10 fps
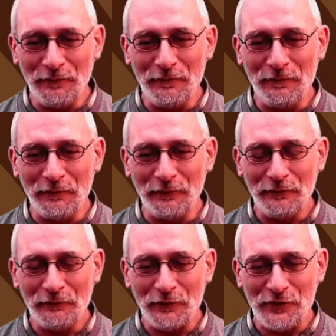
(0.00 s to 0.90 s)
the
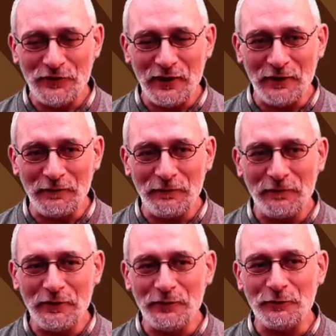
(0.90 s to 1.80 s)
first and the
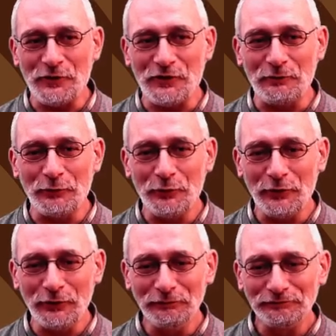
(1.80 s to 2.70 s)
third person
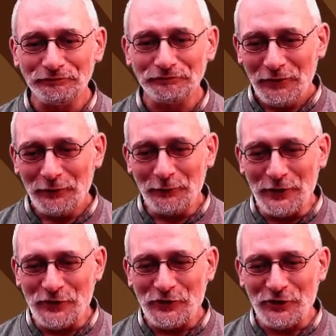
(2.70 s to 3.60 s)
plural,
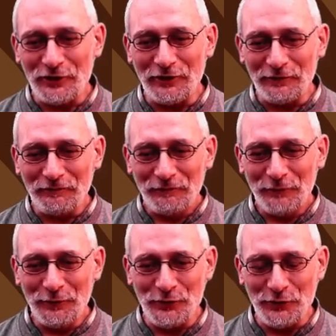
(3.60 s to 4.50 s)
which
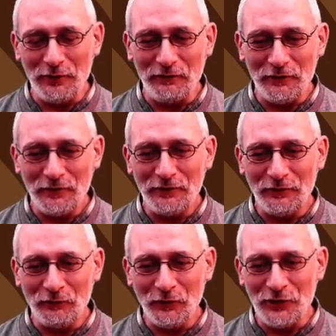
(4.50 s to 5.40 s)
also have
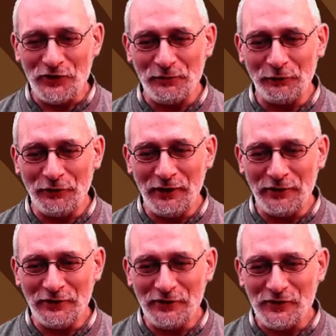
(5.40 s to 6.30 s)
very similar
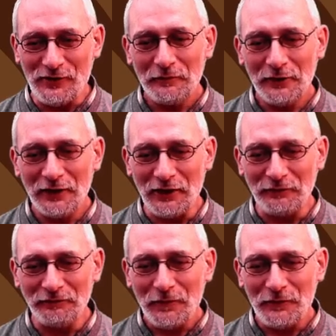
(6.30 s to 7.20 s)
endings. Again,
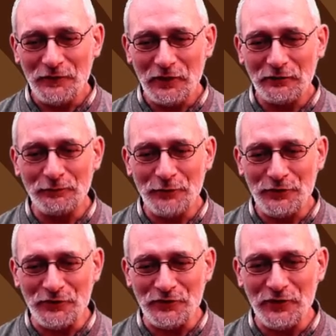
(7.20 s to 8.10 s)
the second
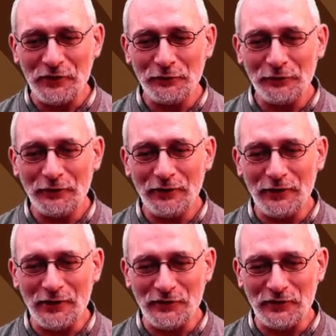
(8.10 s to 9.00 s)
person singular
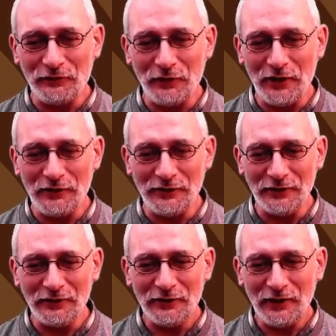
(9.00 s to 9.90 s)
has a different
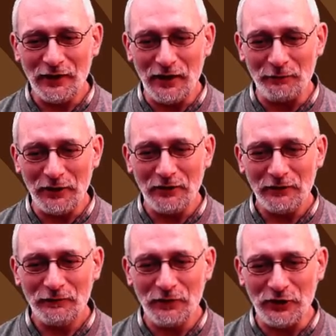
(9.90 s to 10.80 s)
ending, apri,
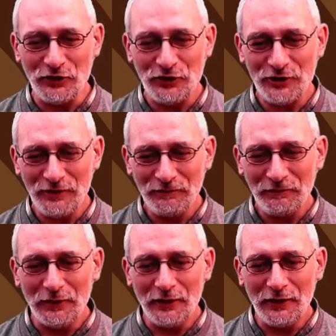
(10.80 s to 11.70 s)
finisci,
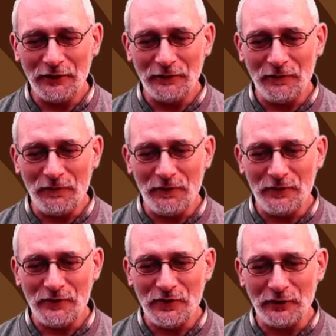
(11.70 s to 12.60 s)
and the
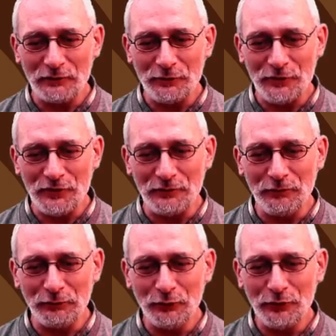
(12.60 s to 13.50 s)
second person
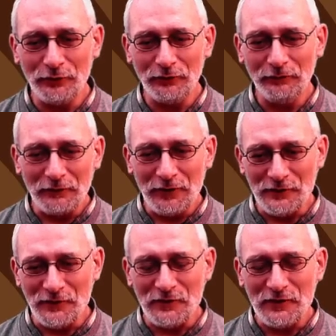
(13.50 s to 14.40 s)
plural
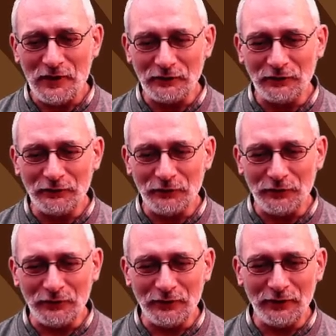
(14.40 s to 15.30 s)
has a slightly
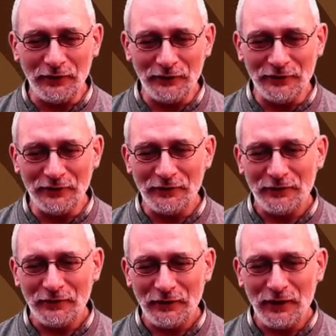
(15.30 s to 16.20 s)
different ending,
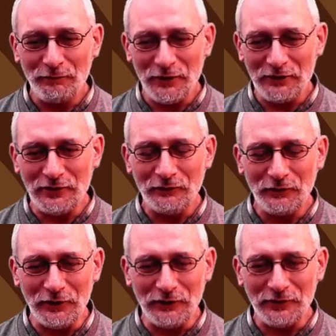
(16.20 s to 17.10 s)
aprite,
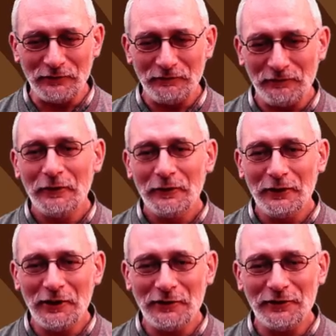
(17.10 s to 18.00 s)
finite.
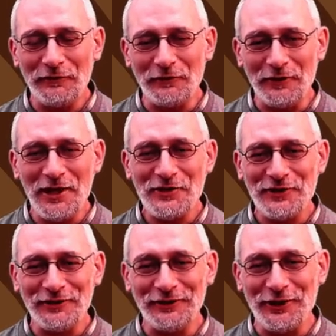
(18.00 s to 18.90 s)
And the
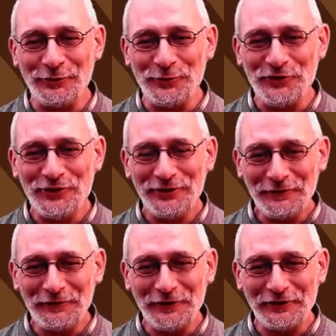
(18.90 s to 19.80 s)
last language
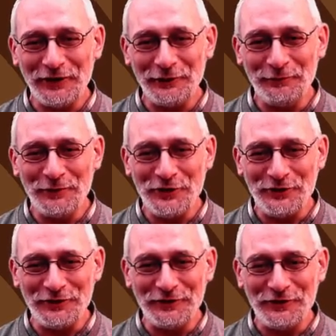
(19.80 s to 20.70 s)
that I'll
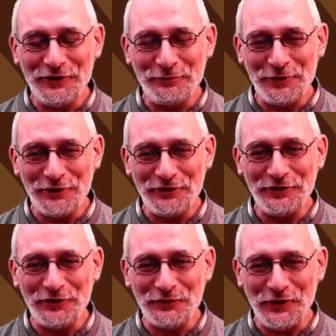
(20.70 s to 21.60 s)
mention in this comparison
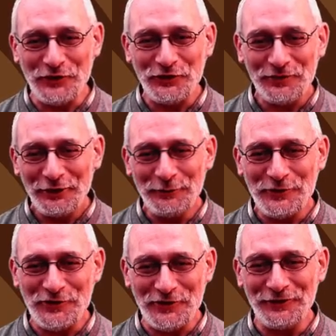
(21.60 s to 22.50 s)
is French,
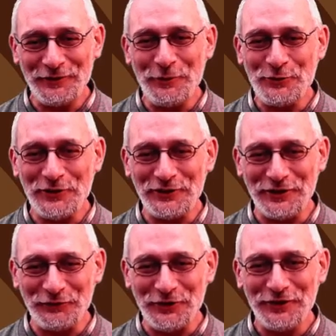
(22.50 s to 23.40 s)
which is the most
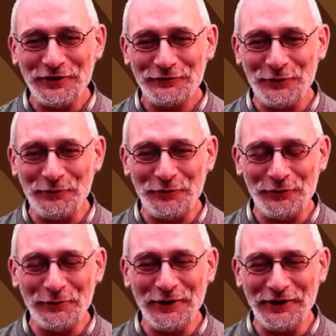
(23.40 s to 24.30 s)
different from the
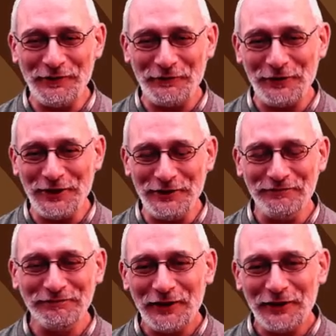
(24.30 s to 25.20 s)
remaining three,
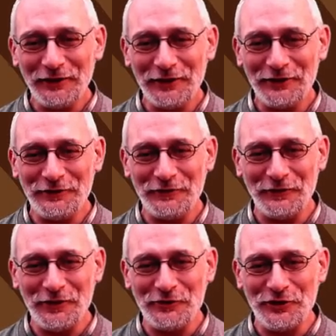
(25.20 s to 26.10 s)
and the
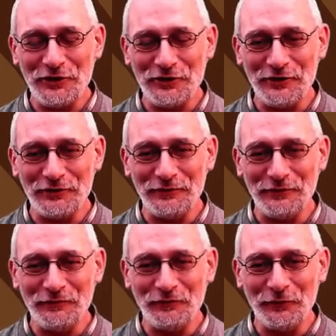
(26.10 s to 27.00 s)
conjugation
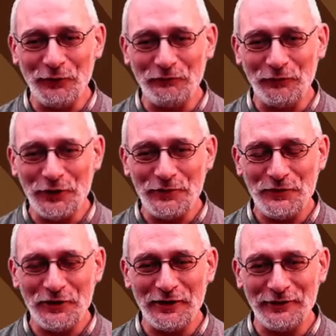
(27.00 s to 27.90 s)
of
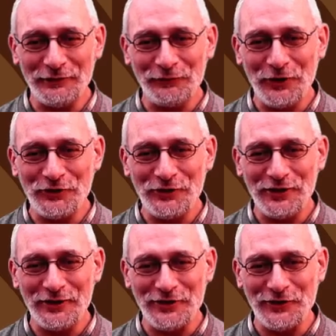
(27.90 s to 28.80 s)
verbs in French
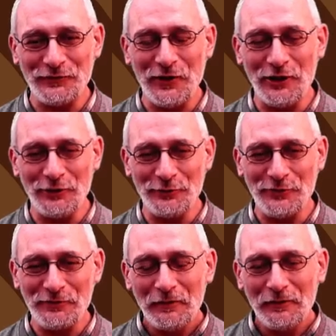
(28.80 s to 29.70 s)
is as
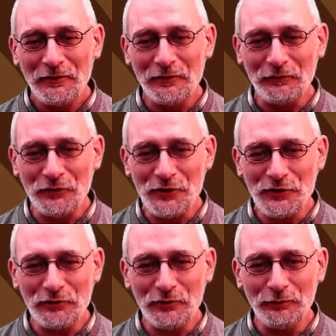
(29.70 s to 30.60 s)
follows. The first
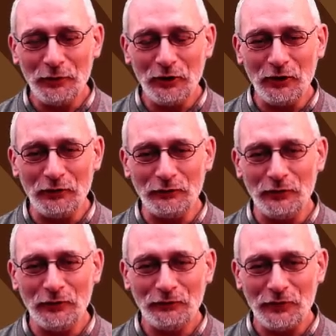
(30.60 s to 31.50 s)
group of
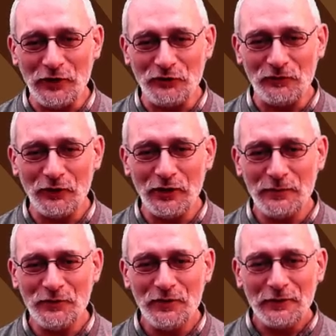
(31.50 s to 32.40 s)
French
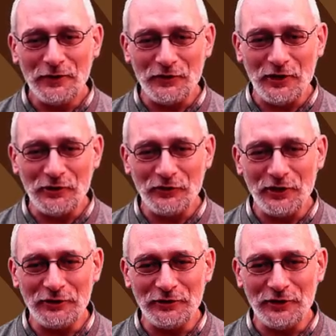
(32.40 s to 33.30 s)
verbs is
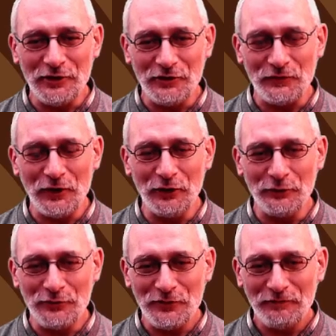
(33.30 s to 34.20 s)
conjugated as
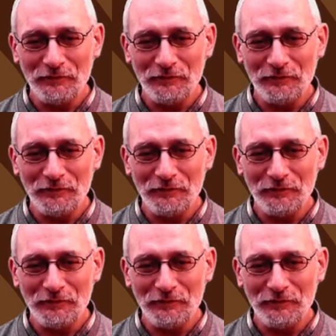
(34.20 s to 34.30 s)
follows.